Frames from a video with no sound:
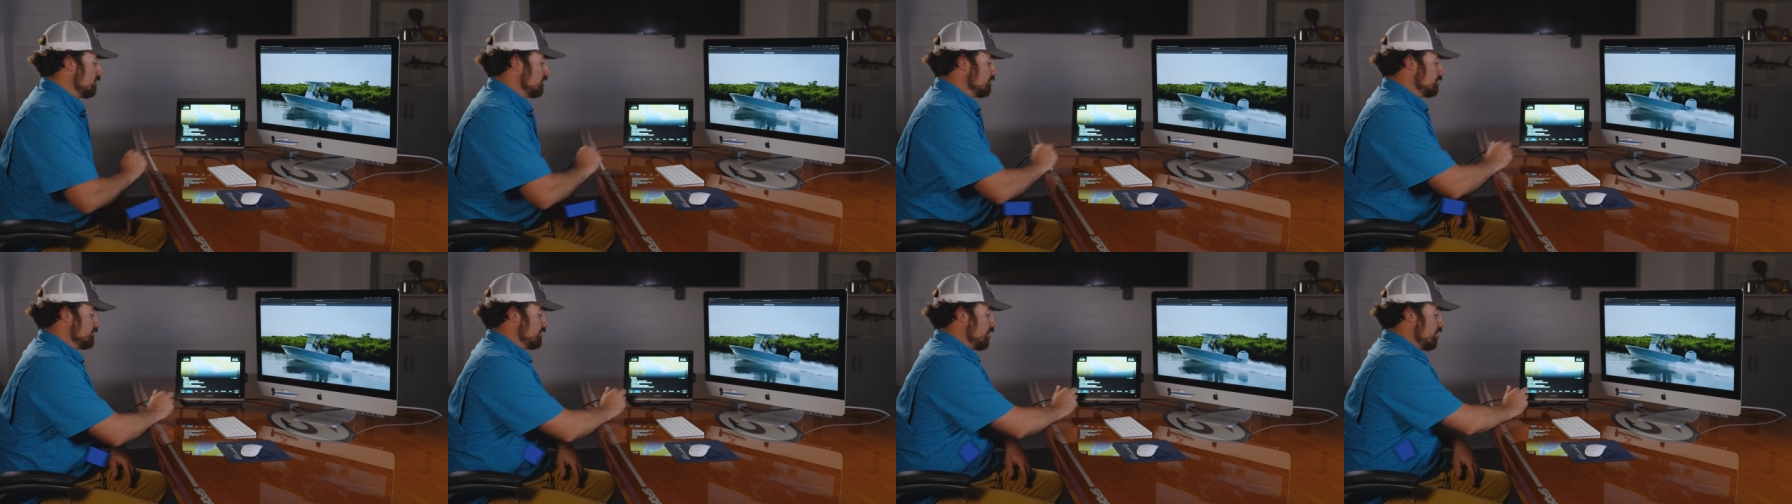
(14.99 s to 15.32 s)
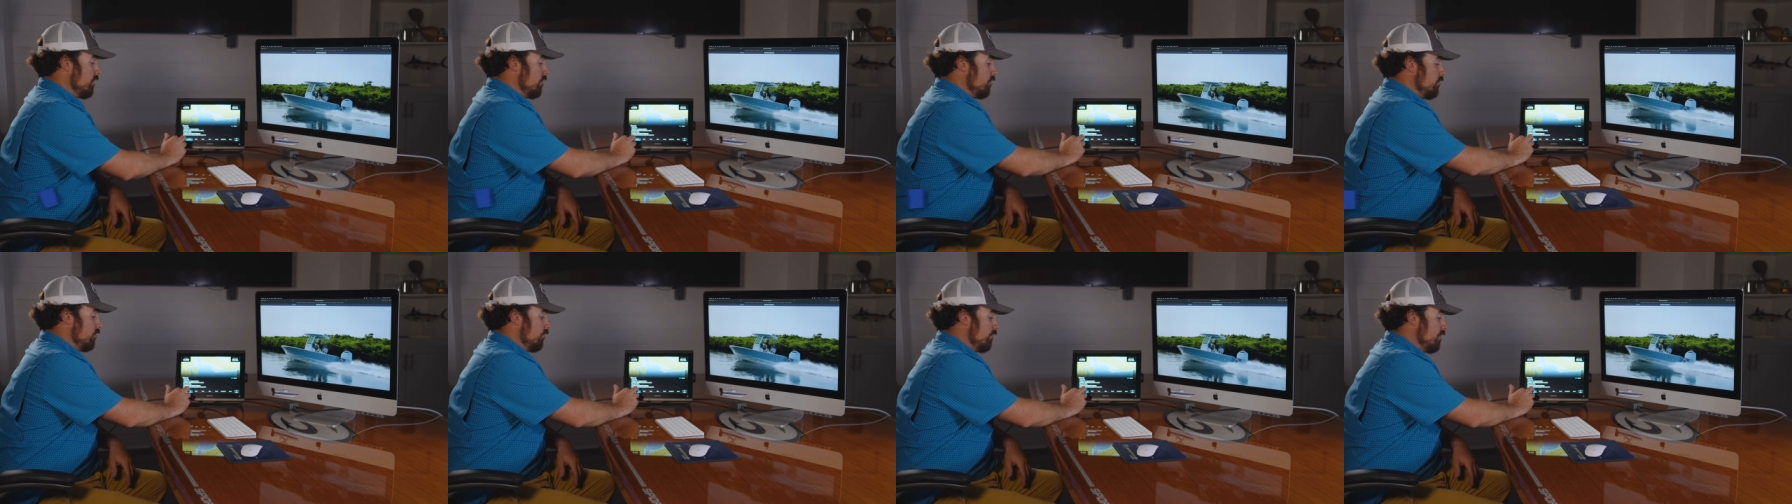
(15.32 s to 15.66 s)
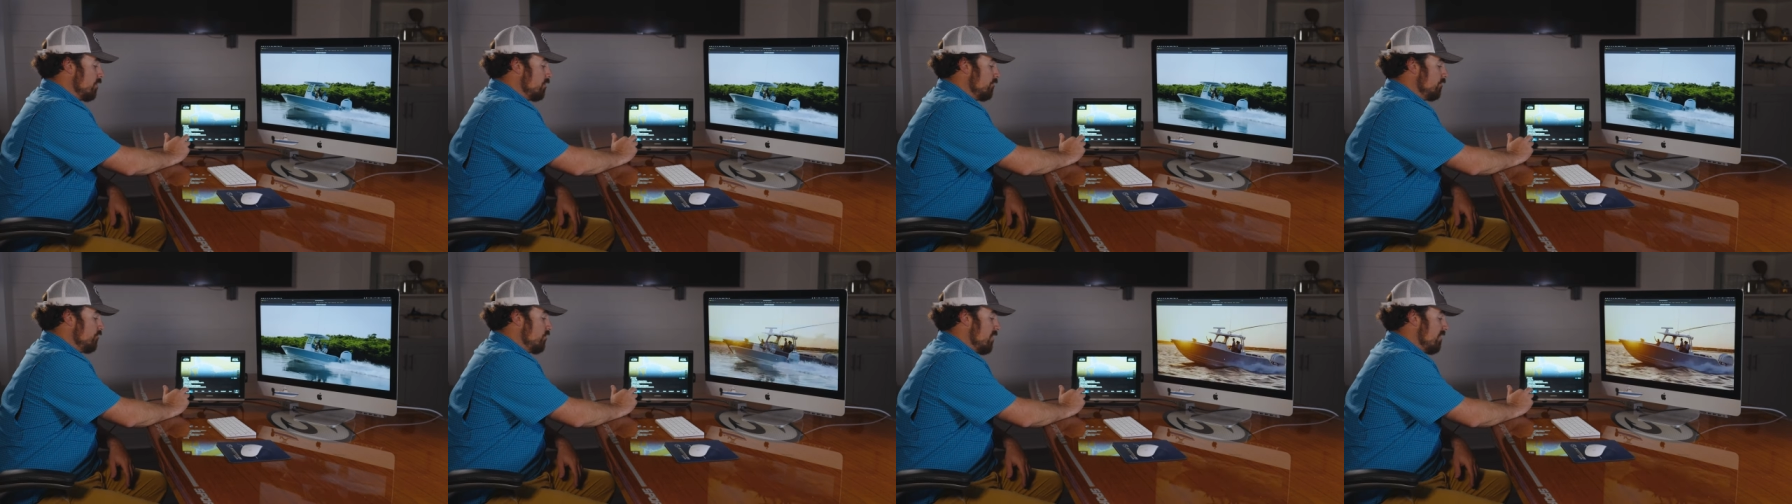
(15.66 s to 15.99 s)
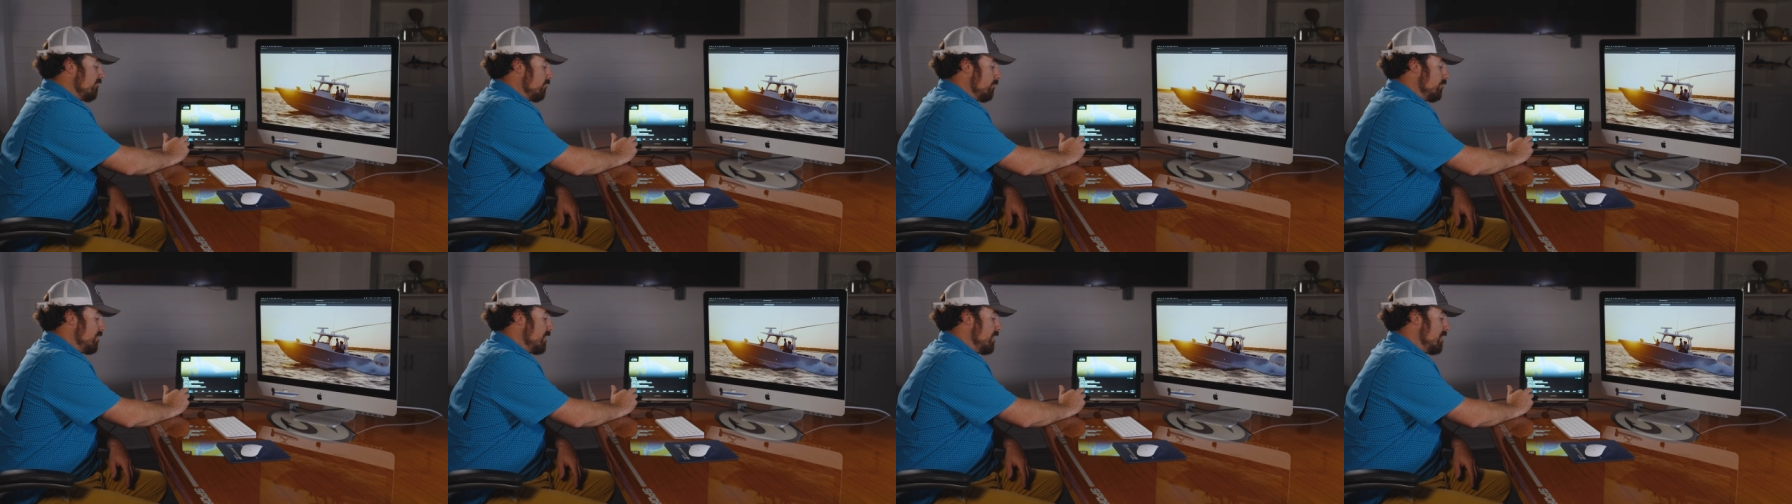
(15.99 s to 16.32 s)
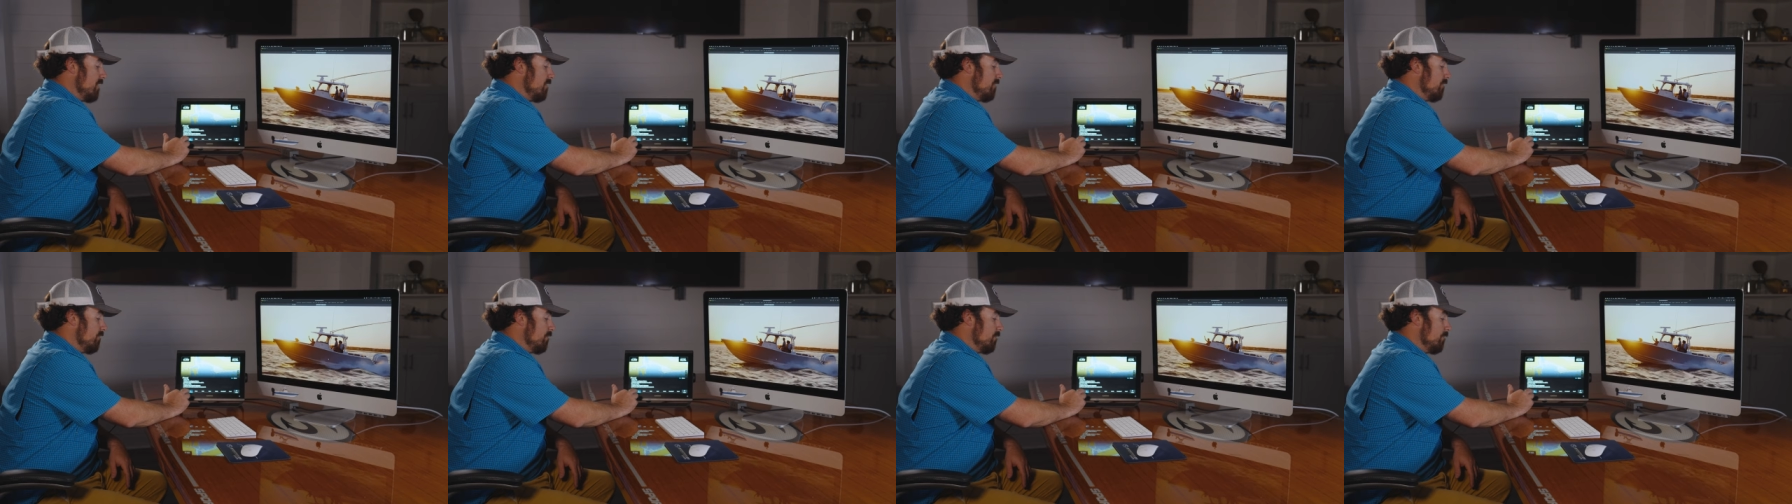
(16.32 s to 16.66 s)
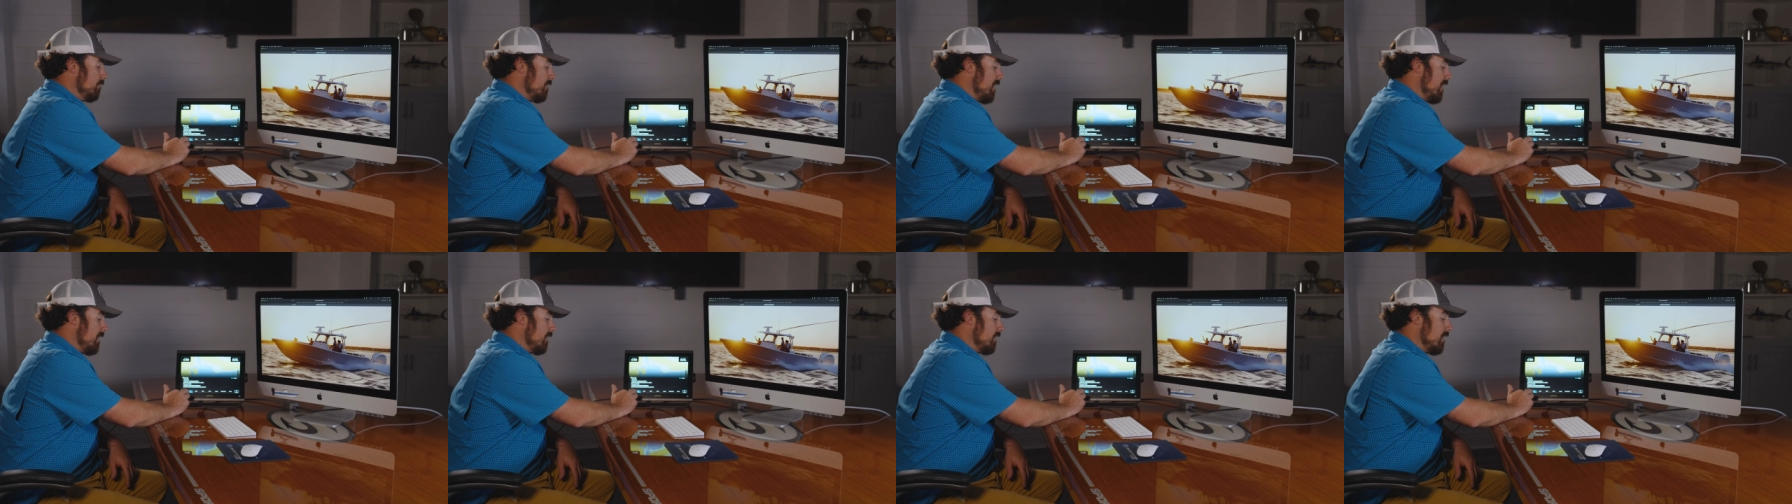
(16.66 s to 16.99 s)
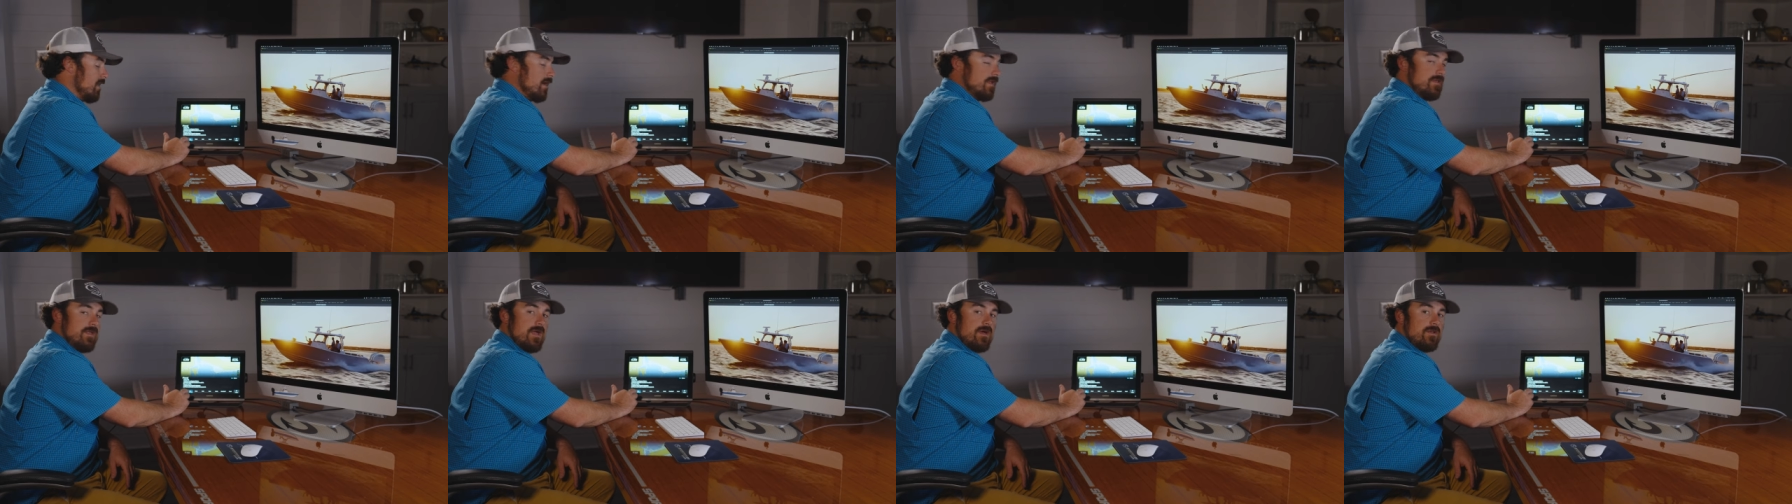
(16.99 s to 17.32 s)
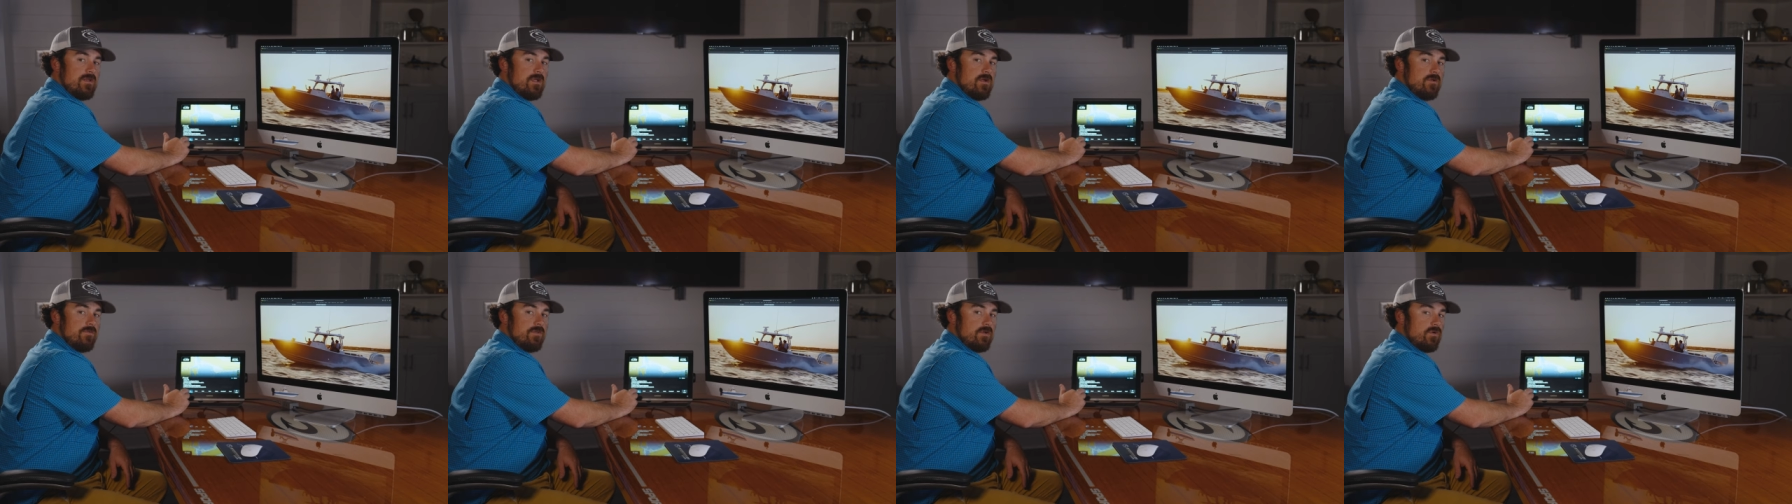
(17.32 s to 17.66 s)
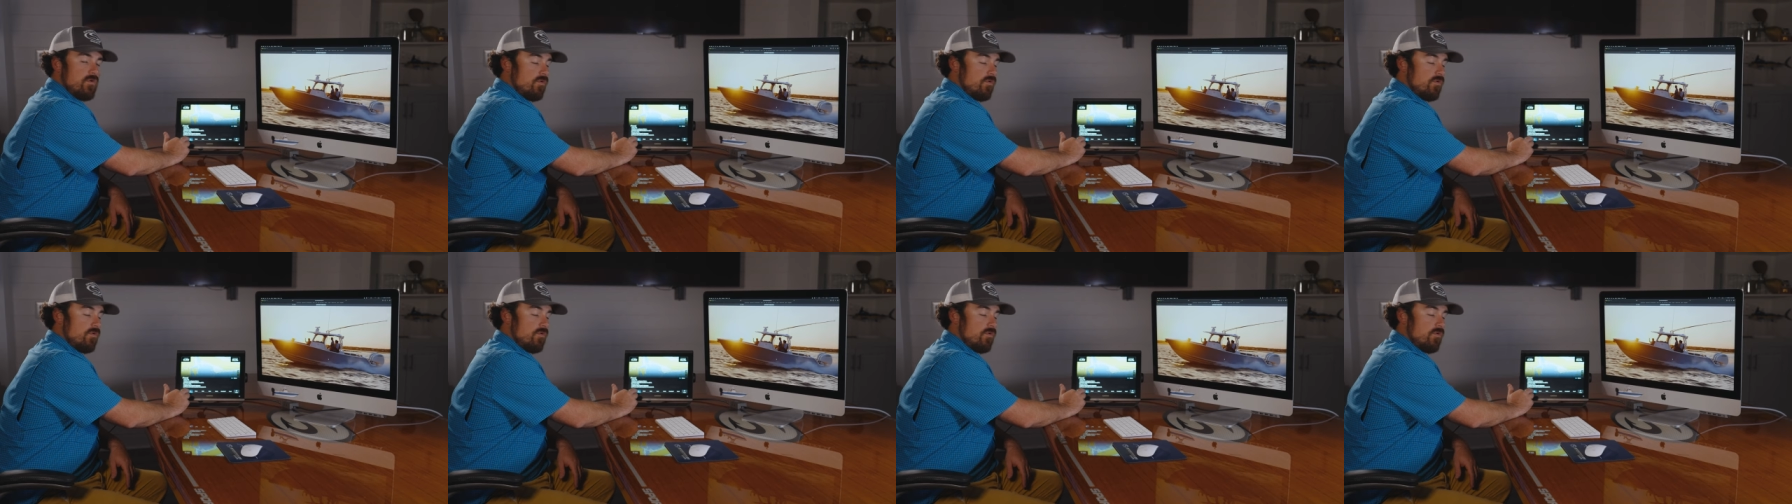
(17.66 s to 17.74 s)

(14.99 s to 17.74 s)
So you'll notice you have a pinned icon down here in the